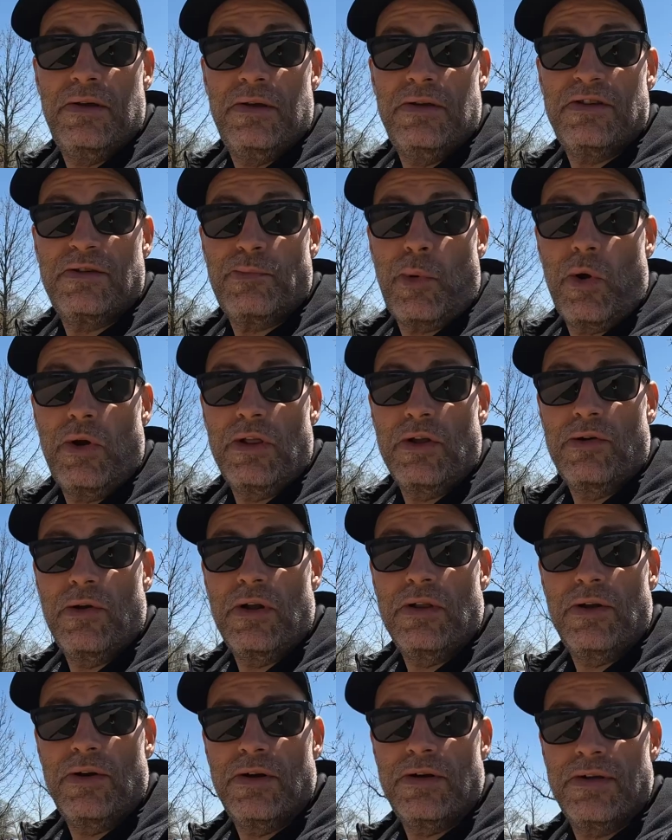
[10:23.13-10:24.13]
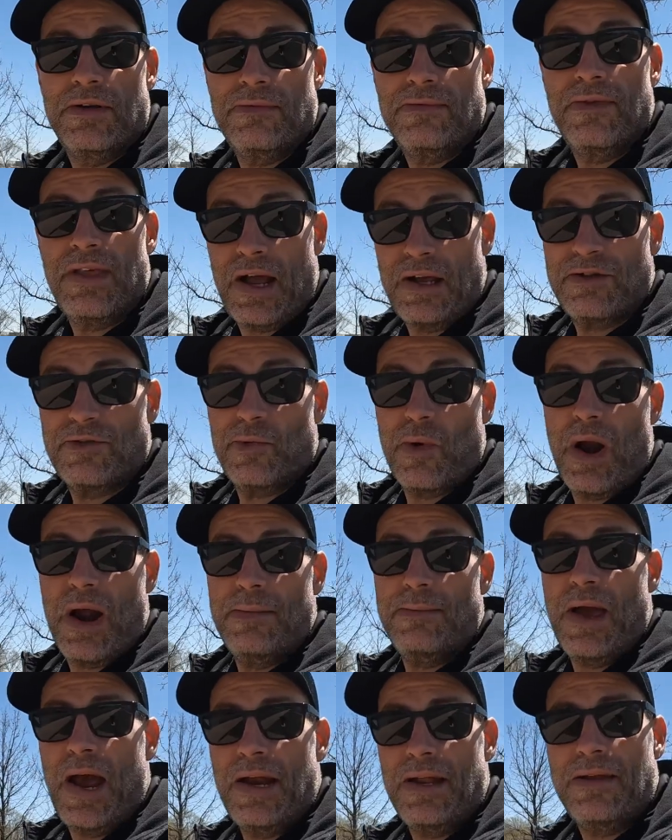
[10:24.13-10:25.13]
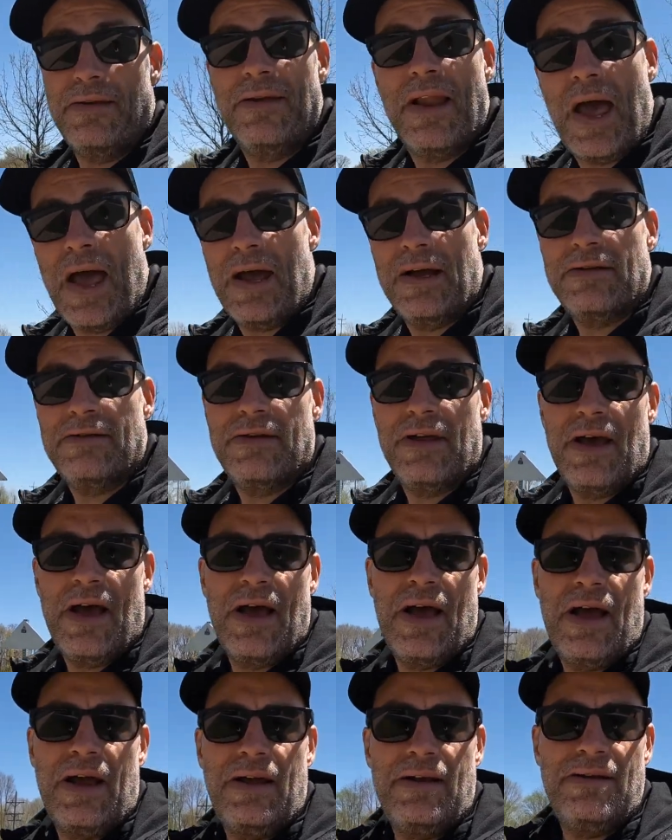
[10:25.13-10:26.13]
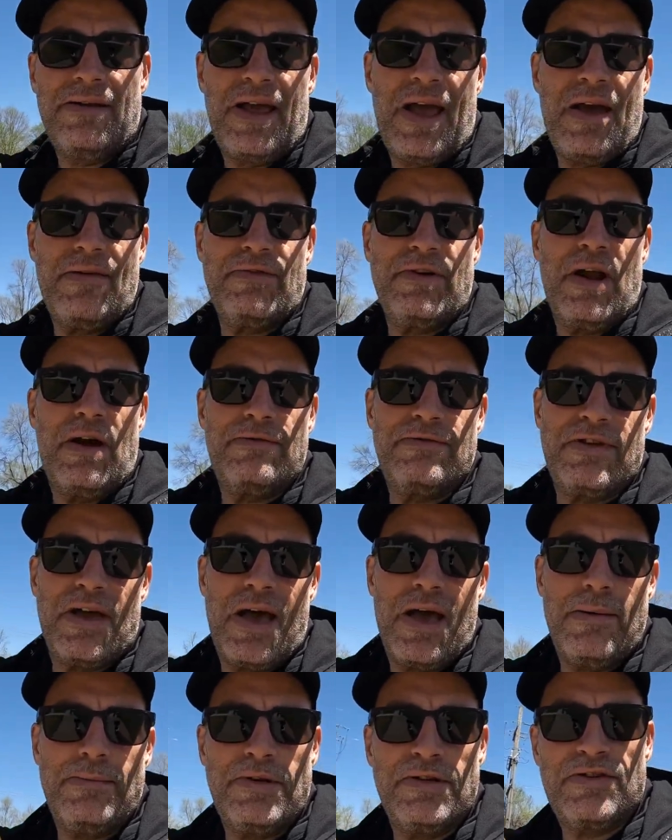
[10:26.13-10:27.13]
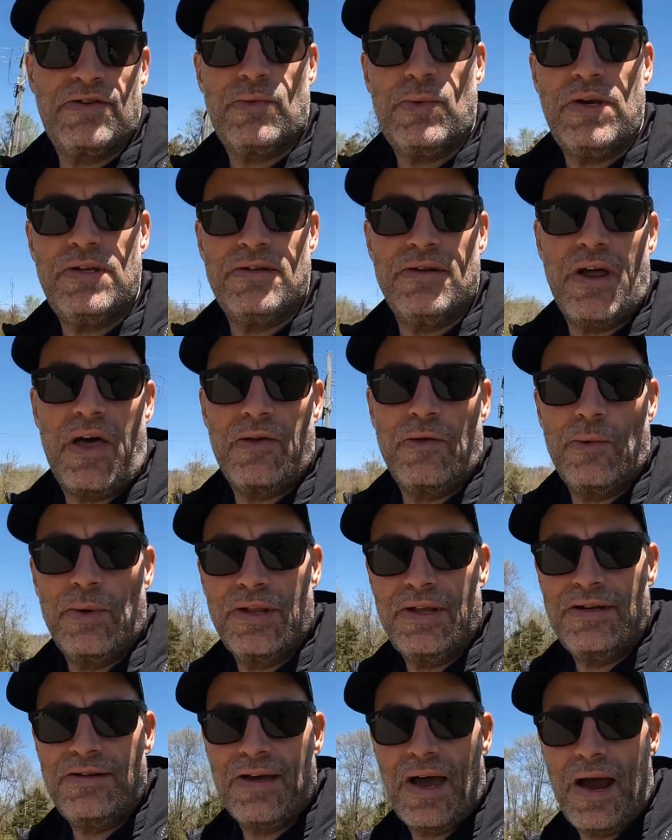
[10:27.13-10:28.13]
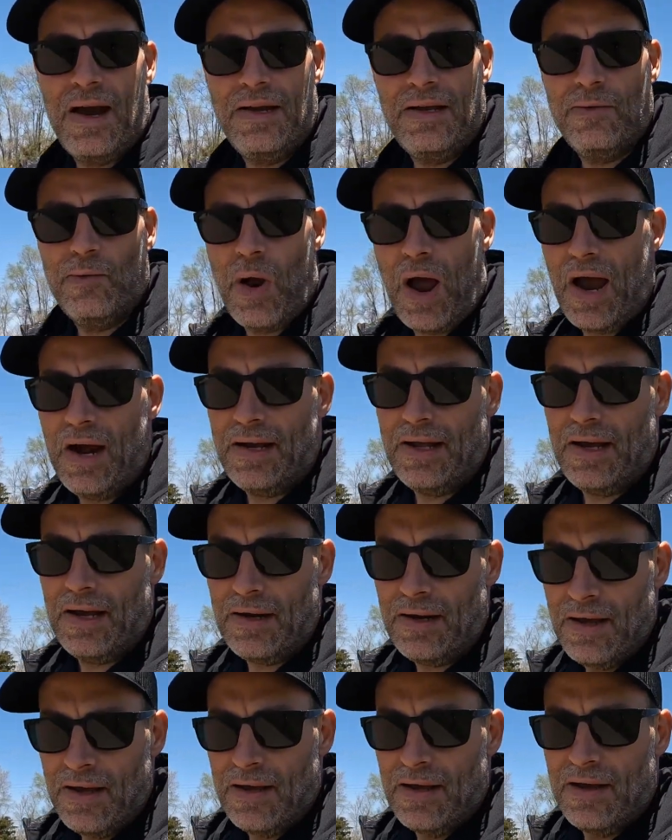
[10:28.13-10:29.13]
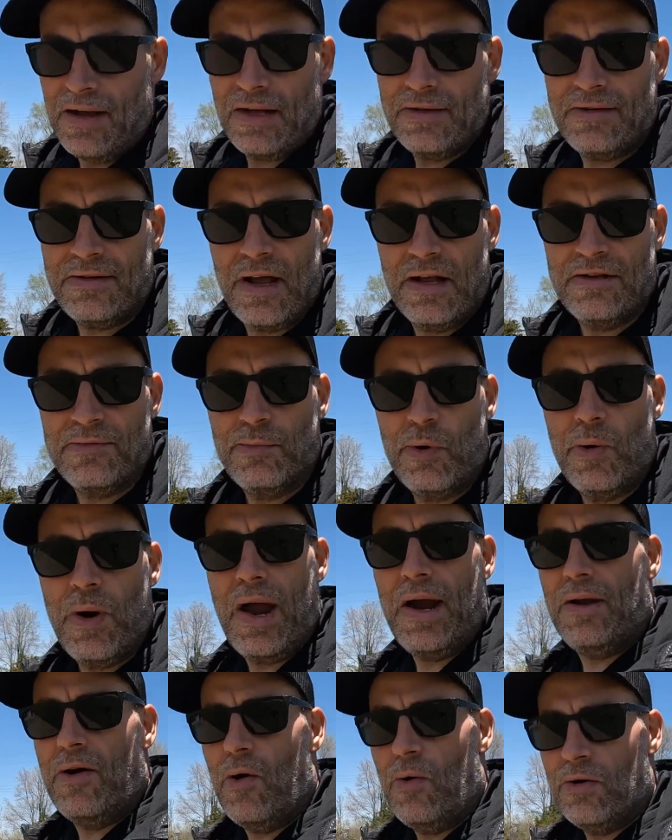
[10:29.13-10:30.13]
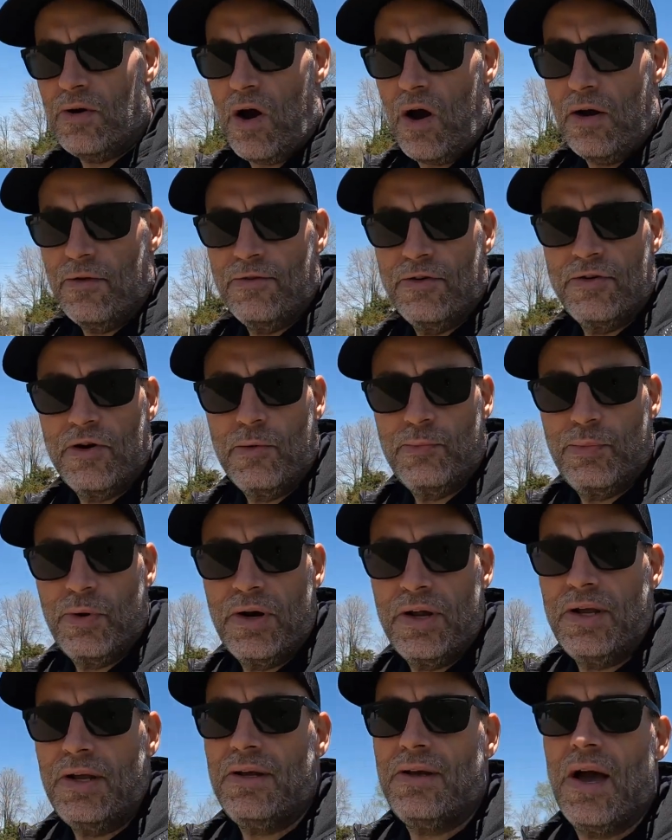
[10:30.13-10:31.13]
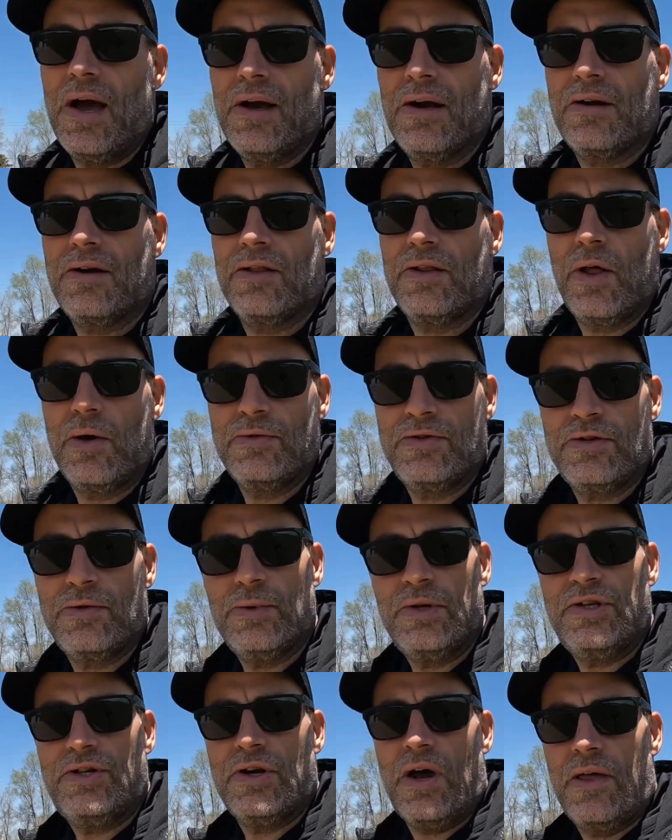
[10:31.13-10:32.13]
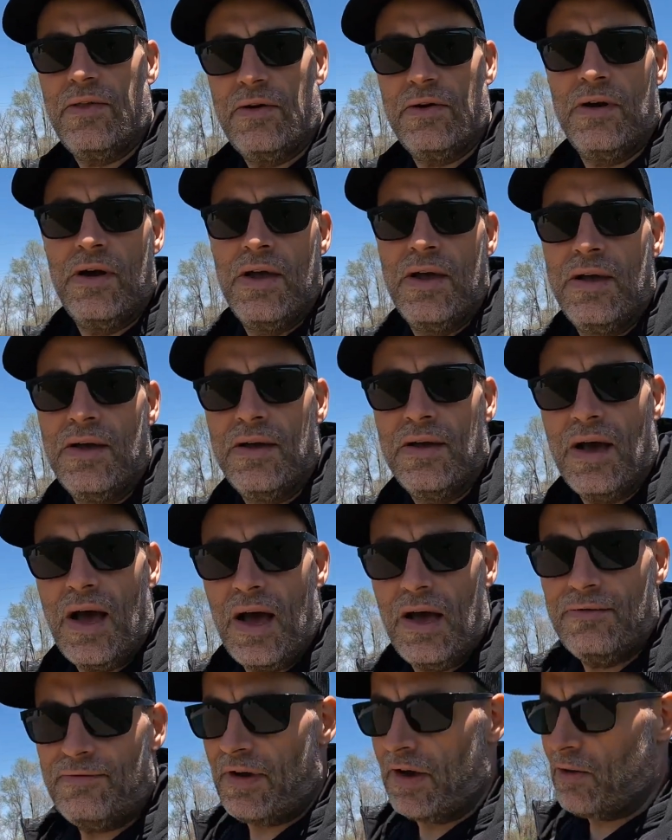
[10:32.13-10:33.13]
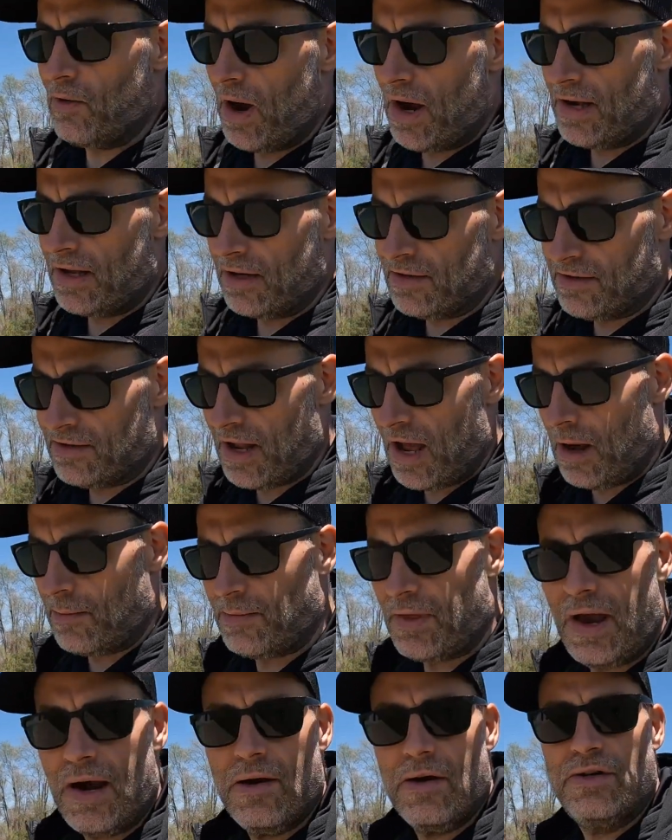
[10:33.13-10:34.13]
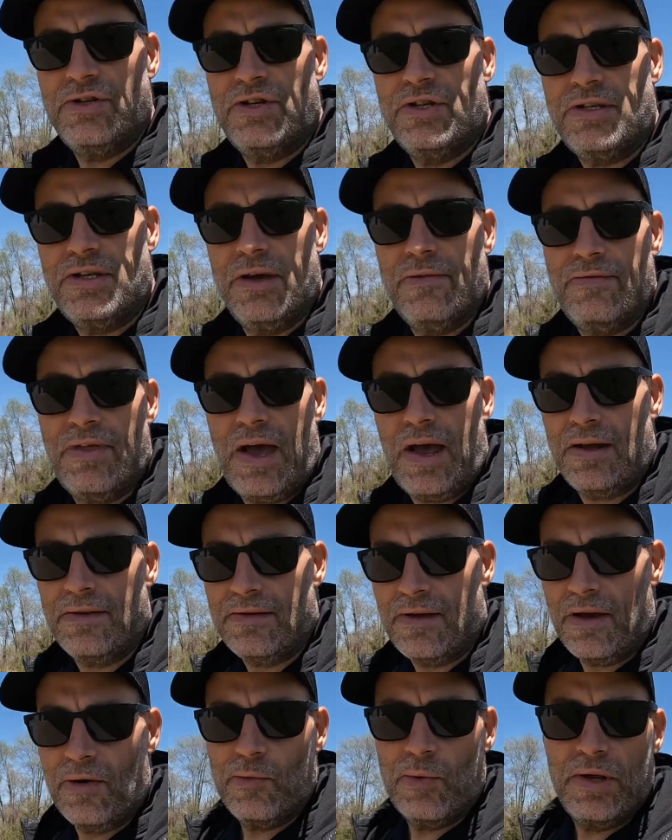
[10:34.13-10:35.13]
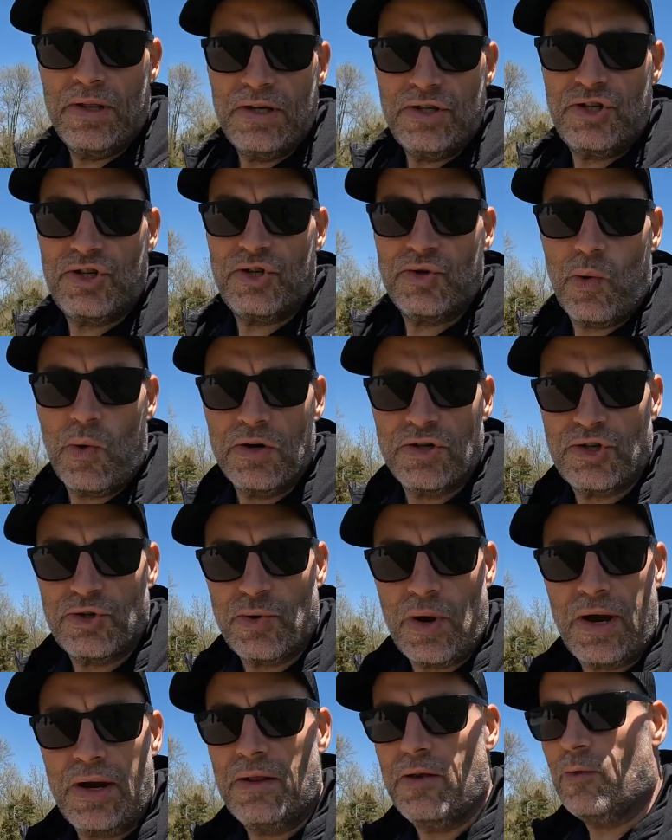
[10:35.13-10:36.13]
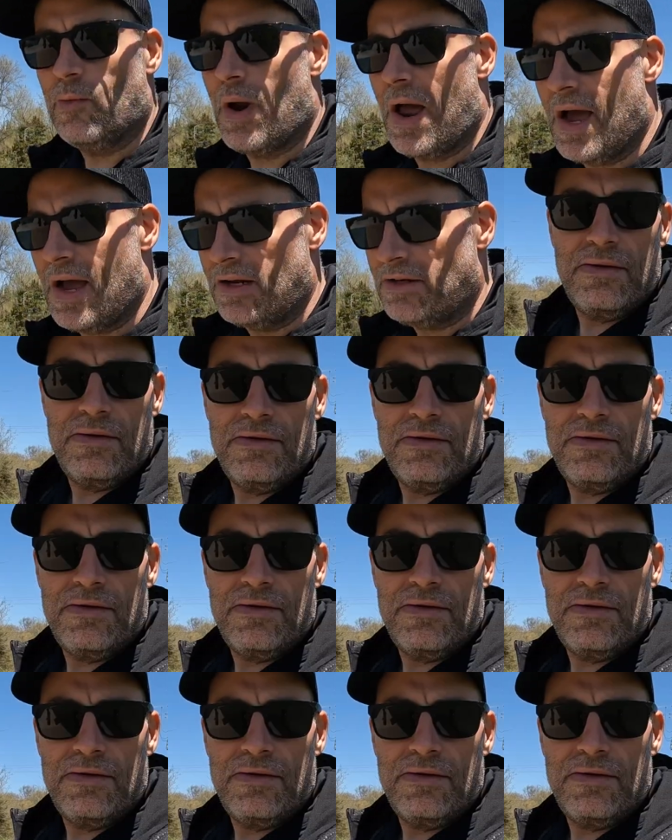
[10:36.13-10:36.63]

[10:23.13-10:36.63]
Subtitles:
Spoiler alert, that's where I'm headed next. I have enough time to squeeze another really tiny ride in, and since Marengo and Harvard are pretty close to each other, I figure I'm going to stop there and just give that really short trail a ride.